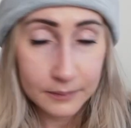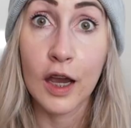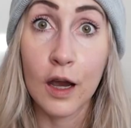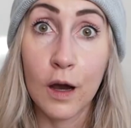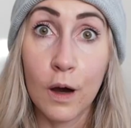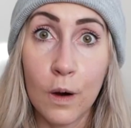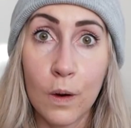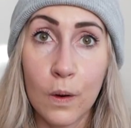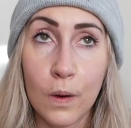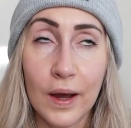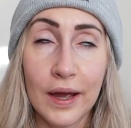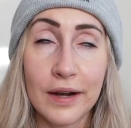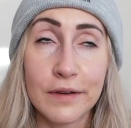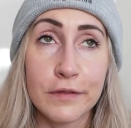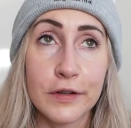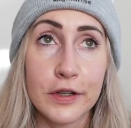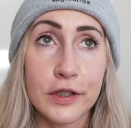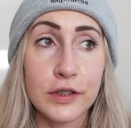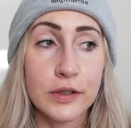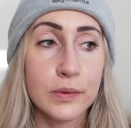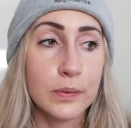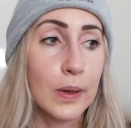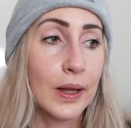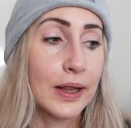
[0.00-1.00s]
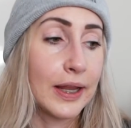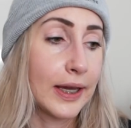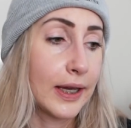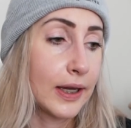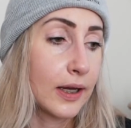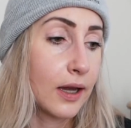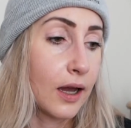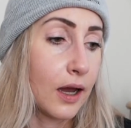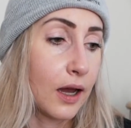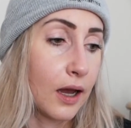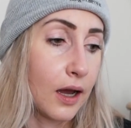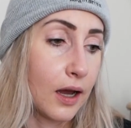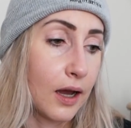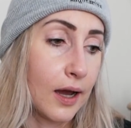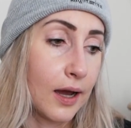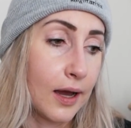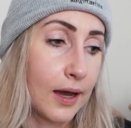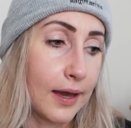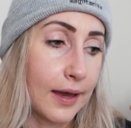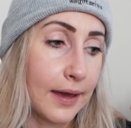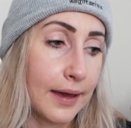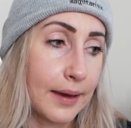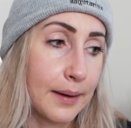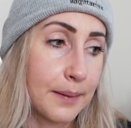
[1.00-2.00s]
Oh, and for the swelling,
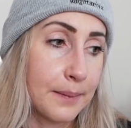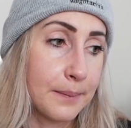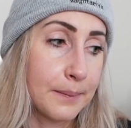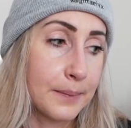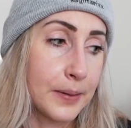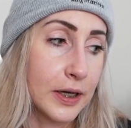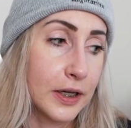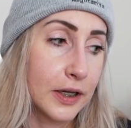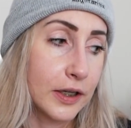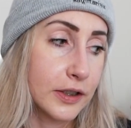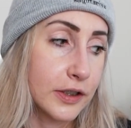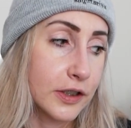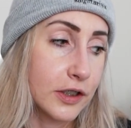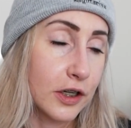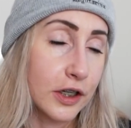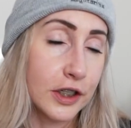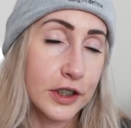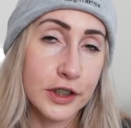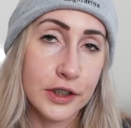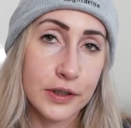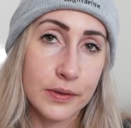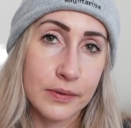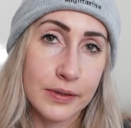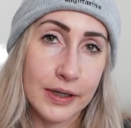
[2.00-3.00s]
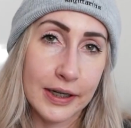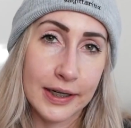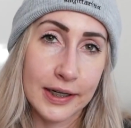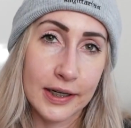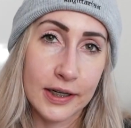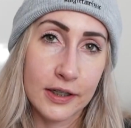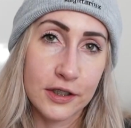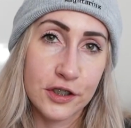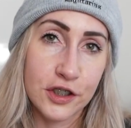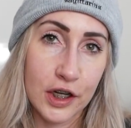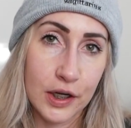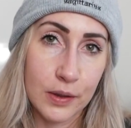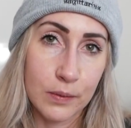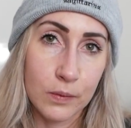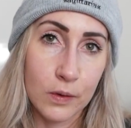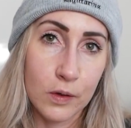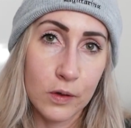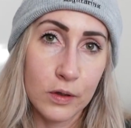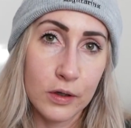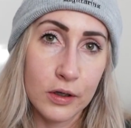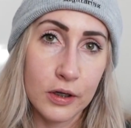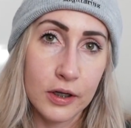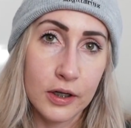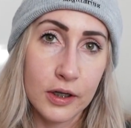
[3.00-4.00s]
I am starting to use like a jade
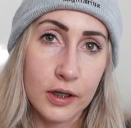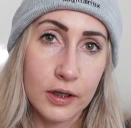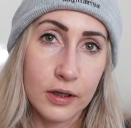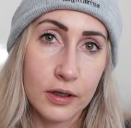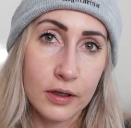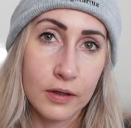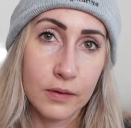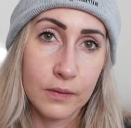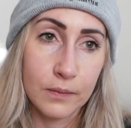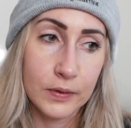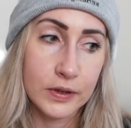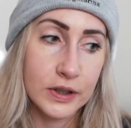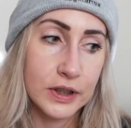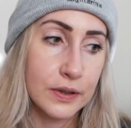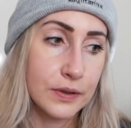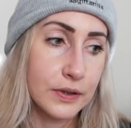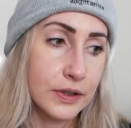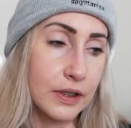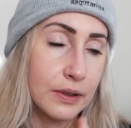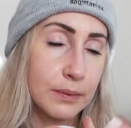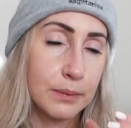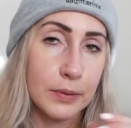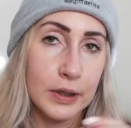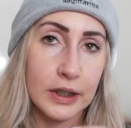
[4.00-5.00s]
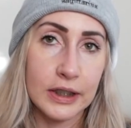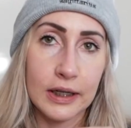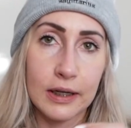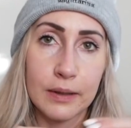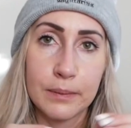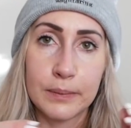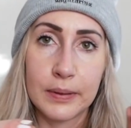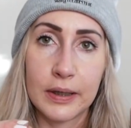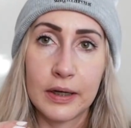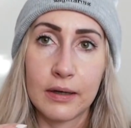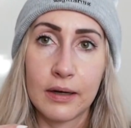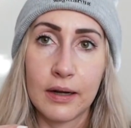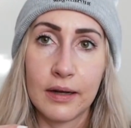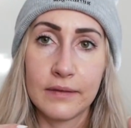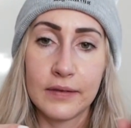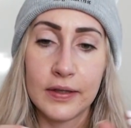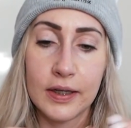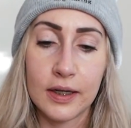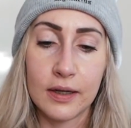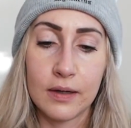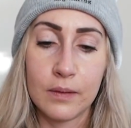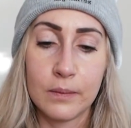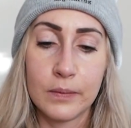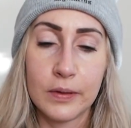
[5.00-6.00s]
roller, which I was gonna bring down, but I don't have it.
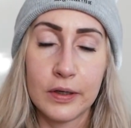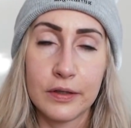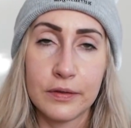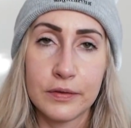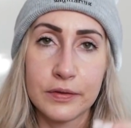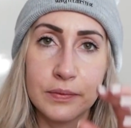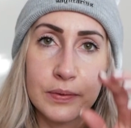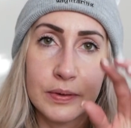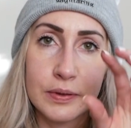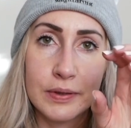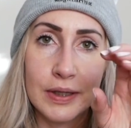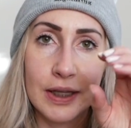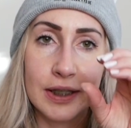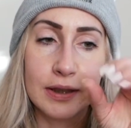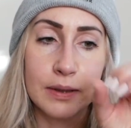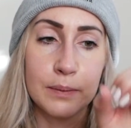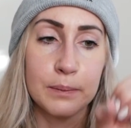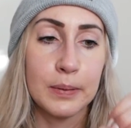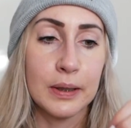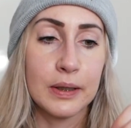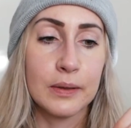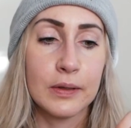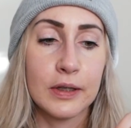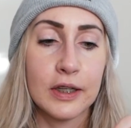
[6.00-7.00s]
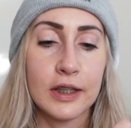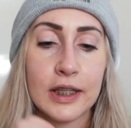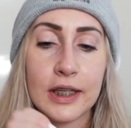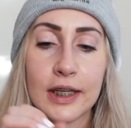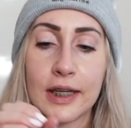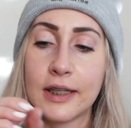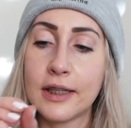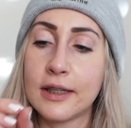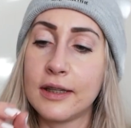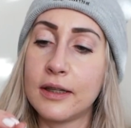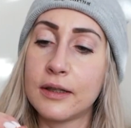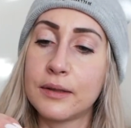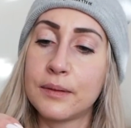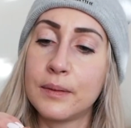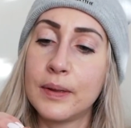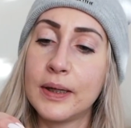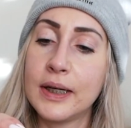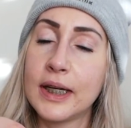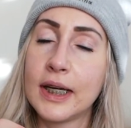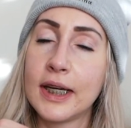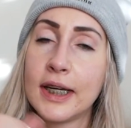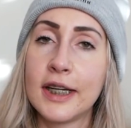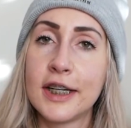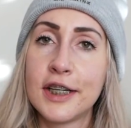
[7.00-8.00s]
One of those ones with like the big one in the end and the little
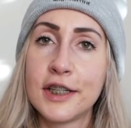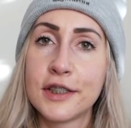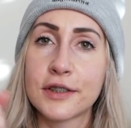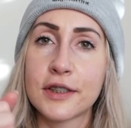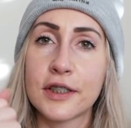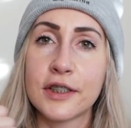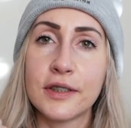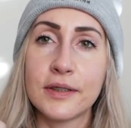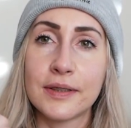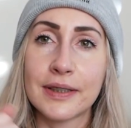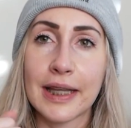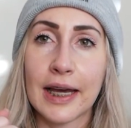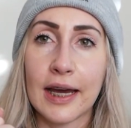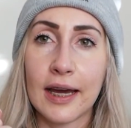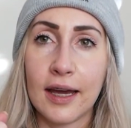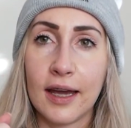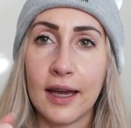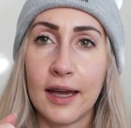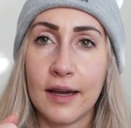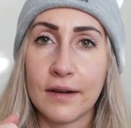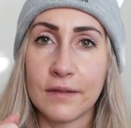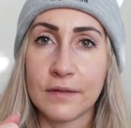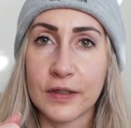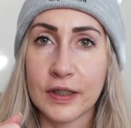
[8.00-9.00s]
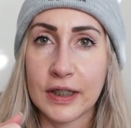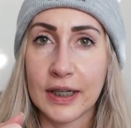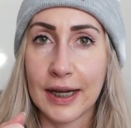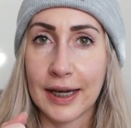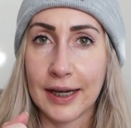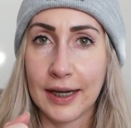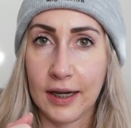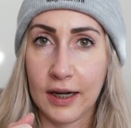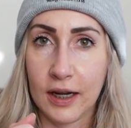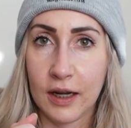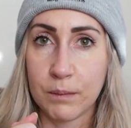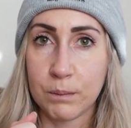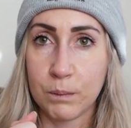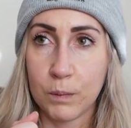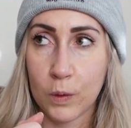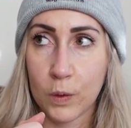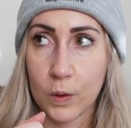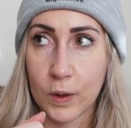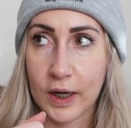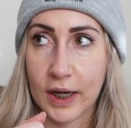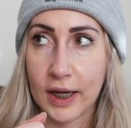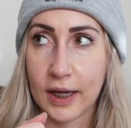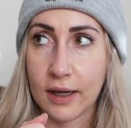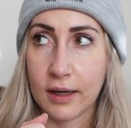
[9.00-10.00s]
one. So I use that every night and
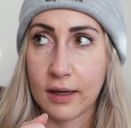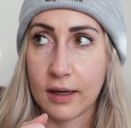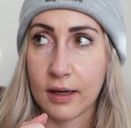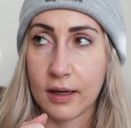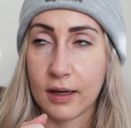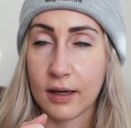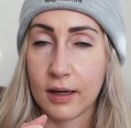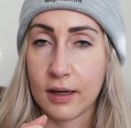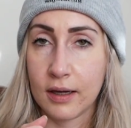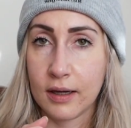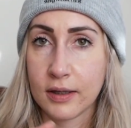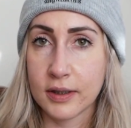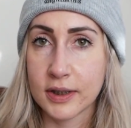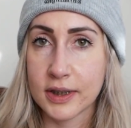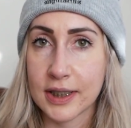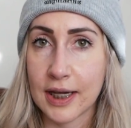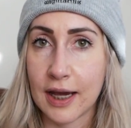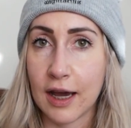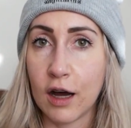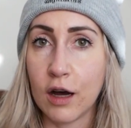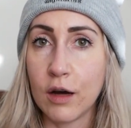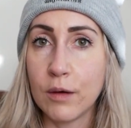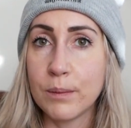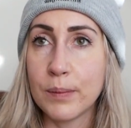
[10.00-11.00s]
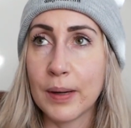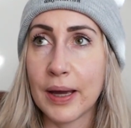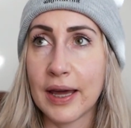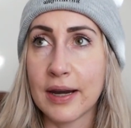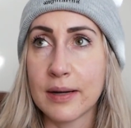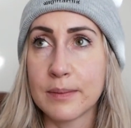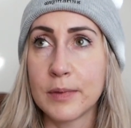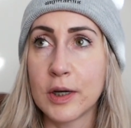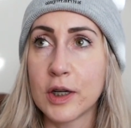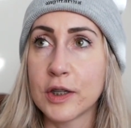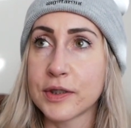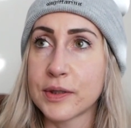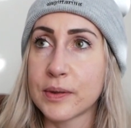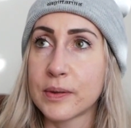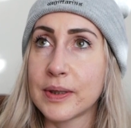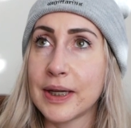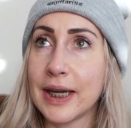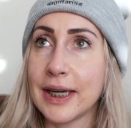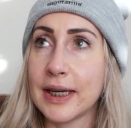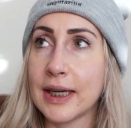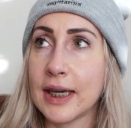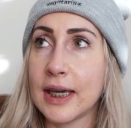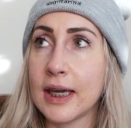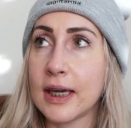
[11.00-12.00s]
morning to help. And I'm also
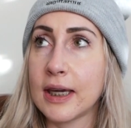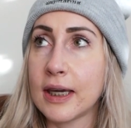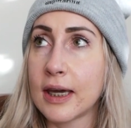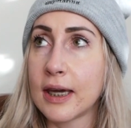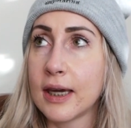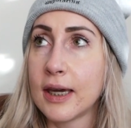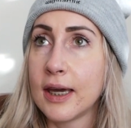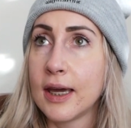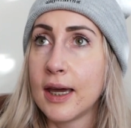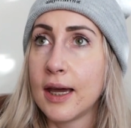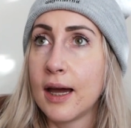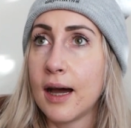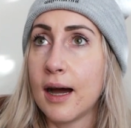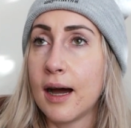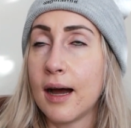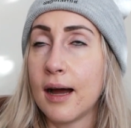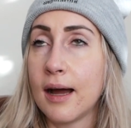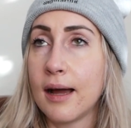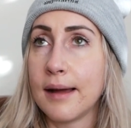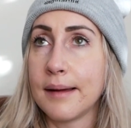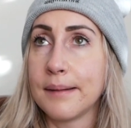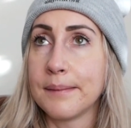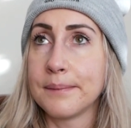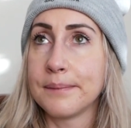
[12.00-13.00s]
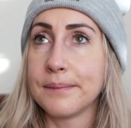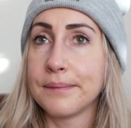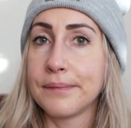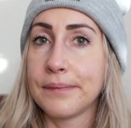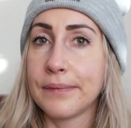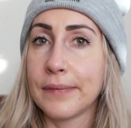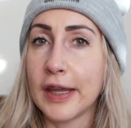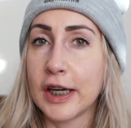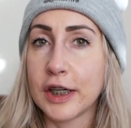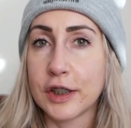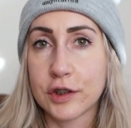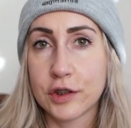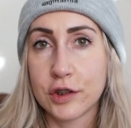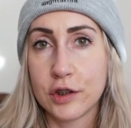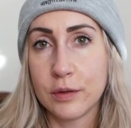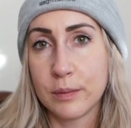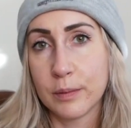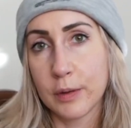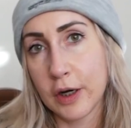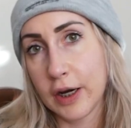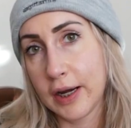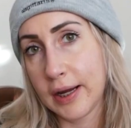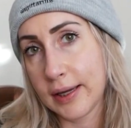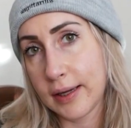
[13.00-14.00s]
taking like
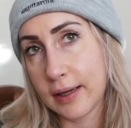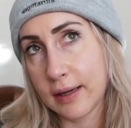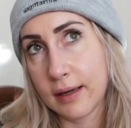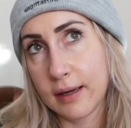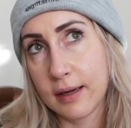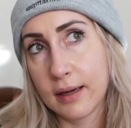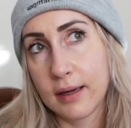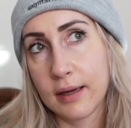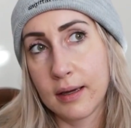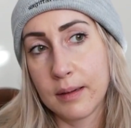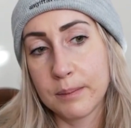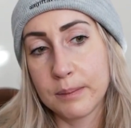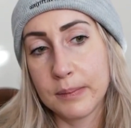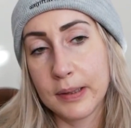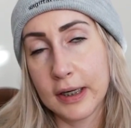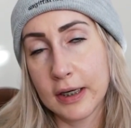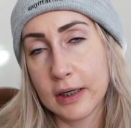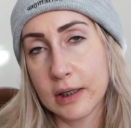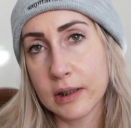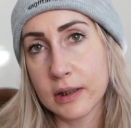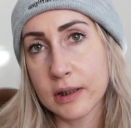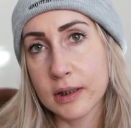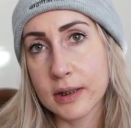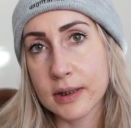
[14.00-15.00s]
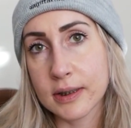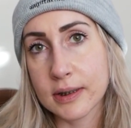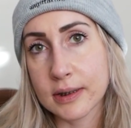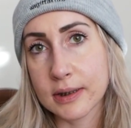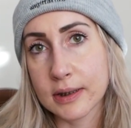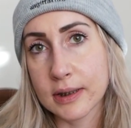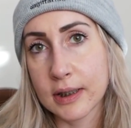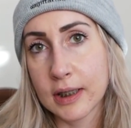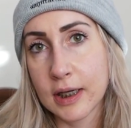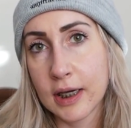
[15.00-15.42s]
turmeric pills.